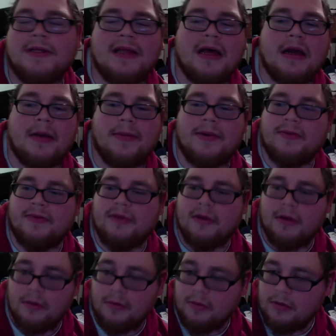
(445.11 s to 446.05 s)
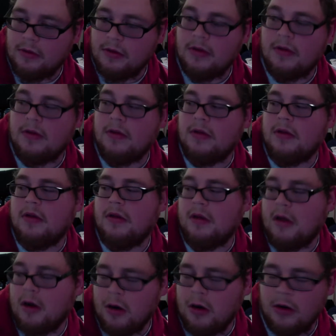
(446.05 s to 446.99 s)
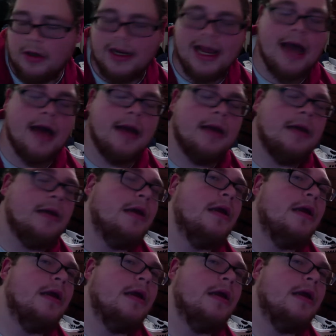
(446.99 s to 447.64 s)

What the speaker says: that about her dad.